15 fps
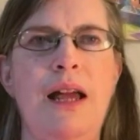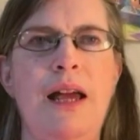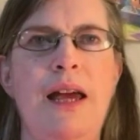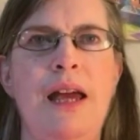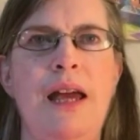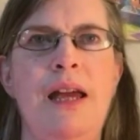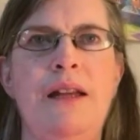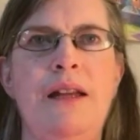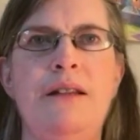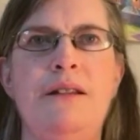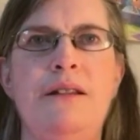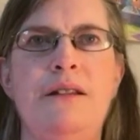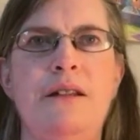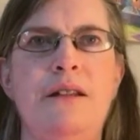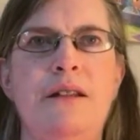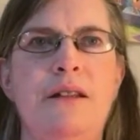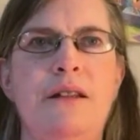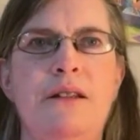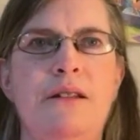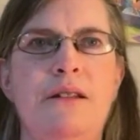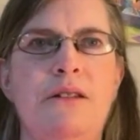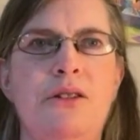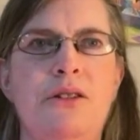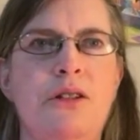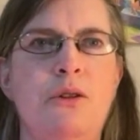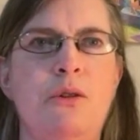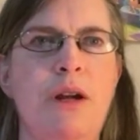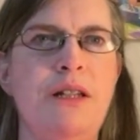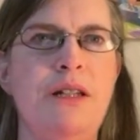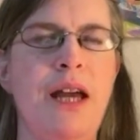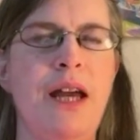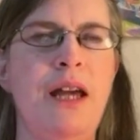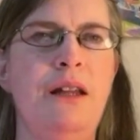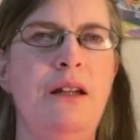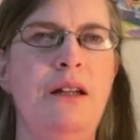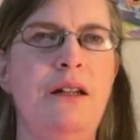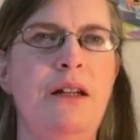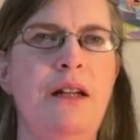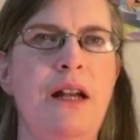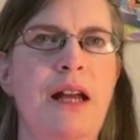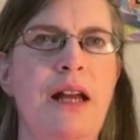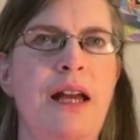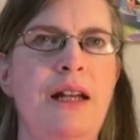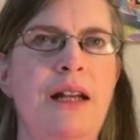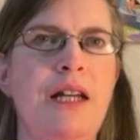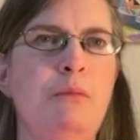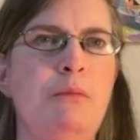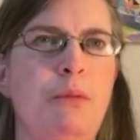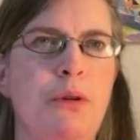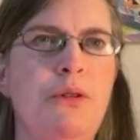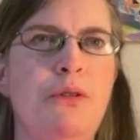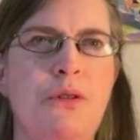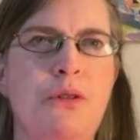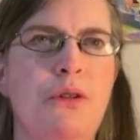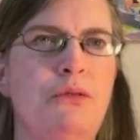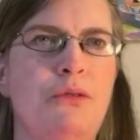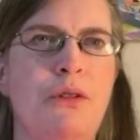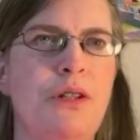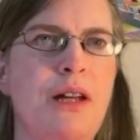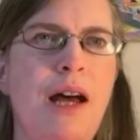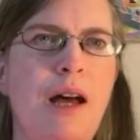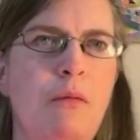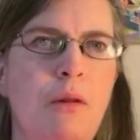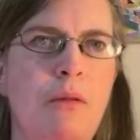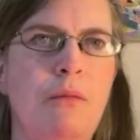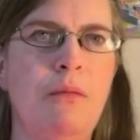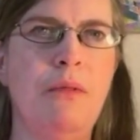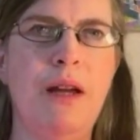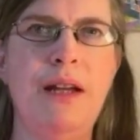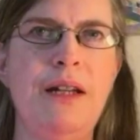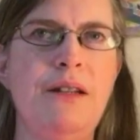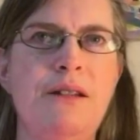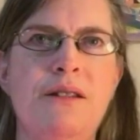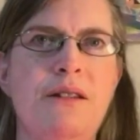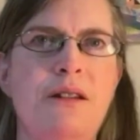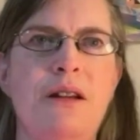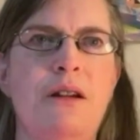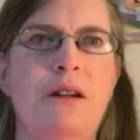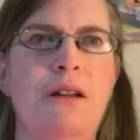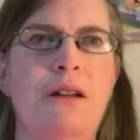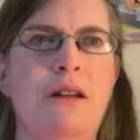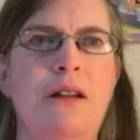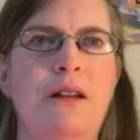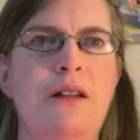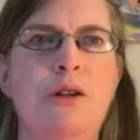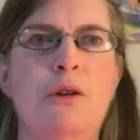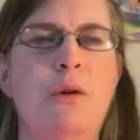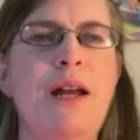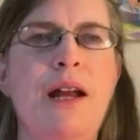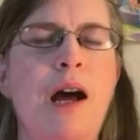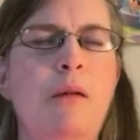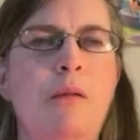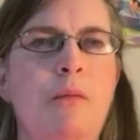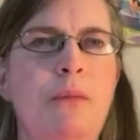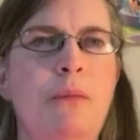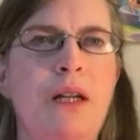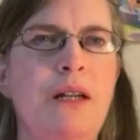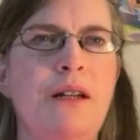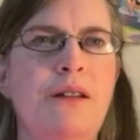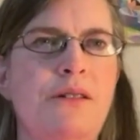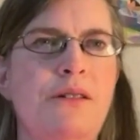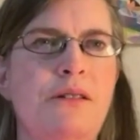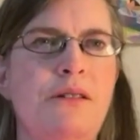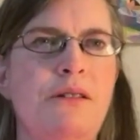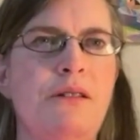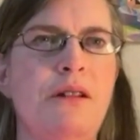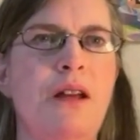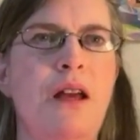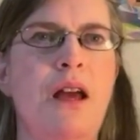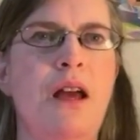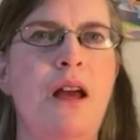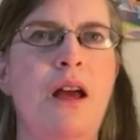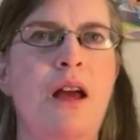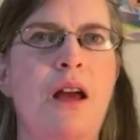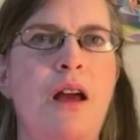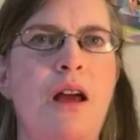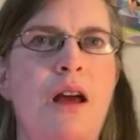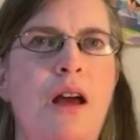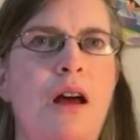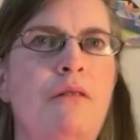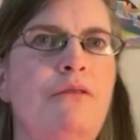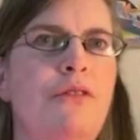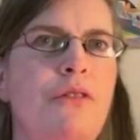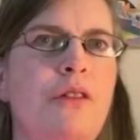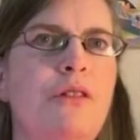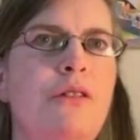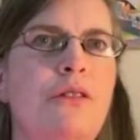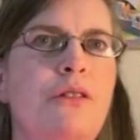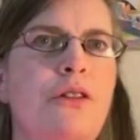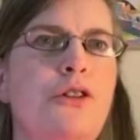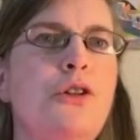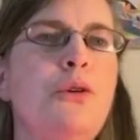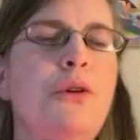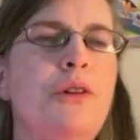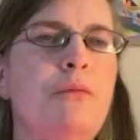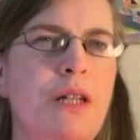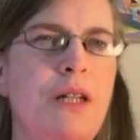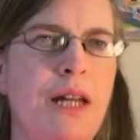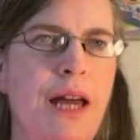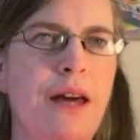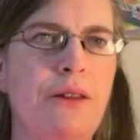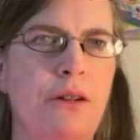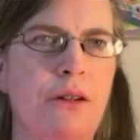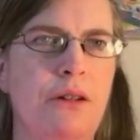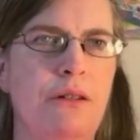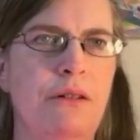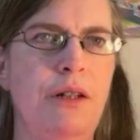And just a great talent. And he produced her first album. And it's a great album because of the two of them together.